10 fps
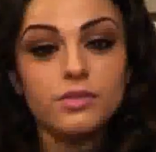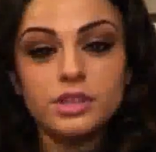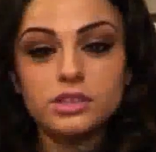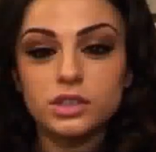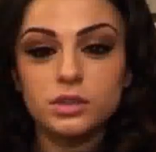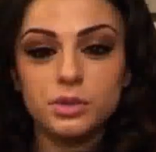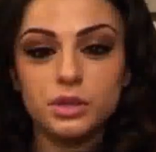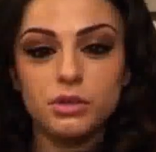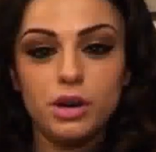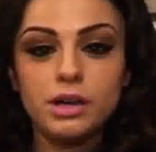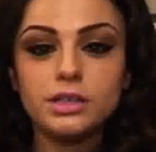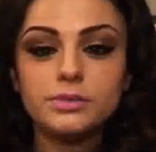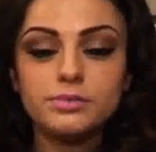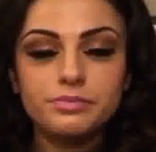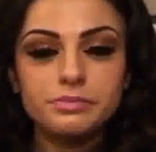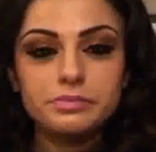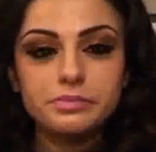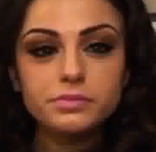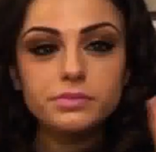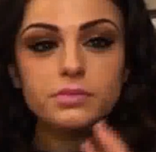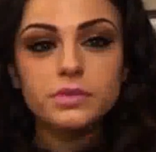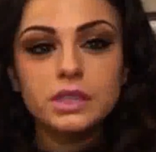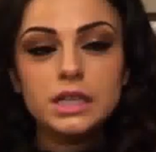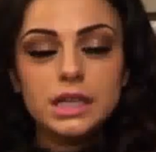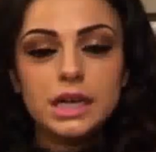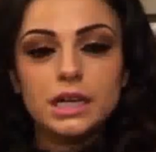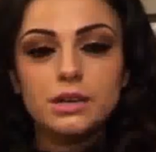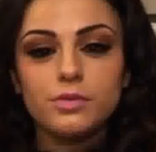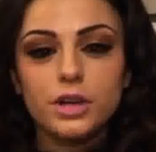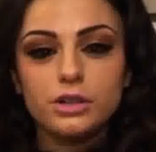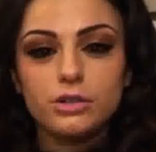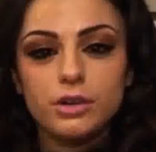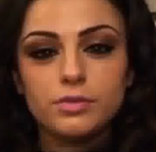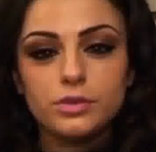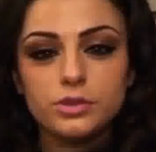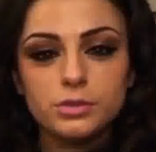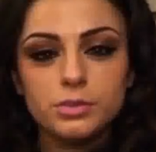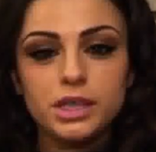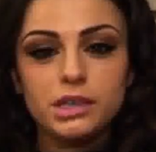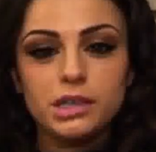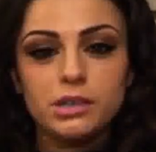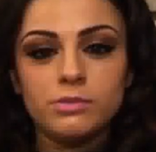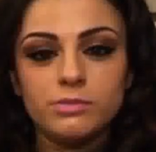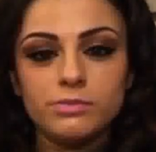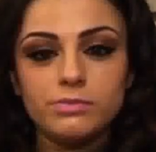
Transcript: that everything's going to be all right. And I'm very grateful to be here.